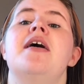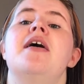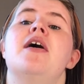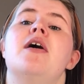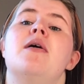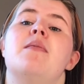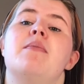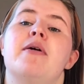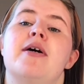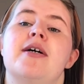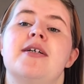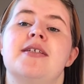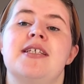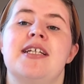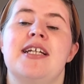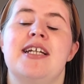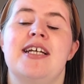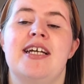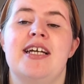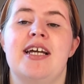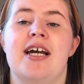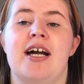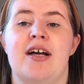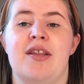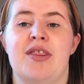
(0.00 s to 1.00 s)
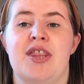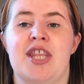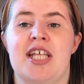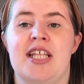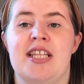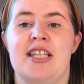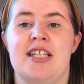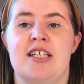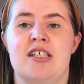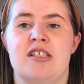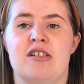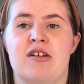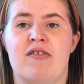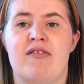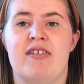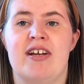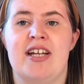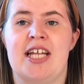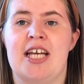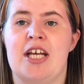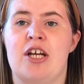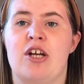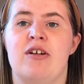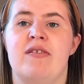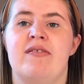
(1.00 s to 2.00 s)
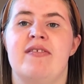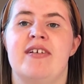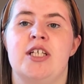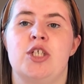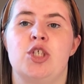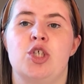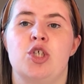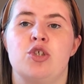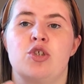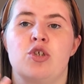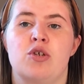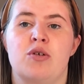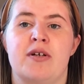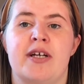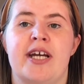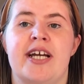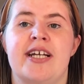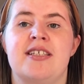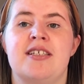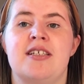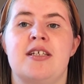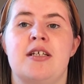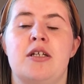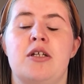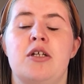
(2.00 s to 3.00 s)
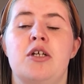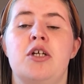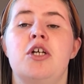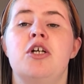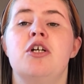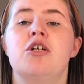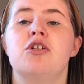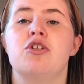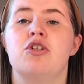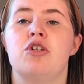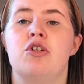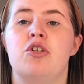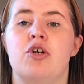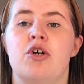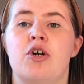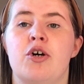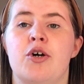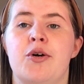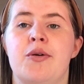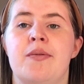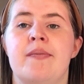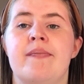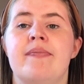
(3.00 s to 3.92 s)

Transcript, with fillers: Personally, I think these are really good videos on getting to know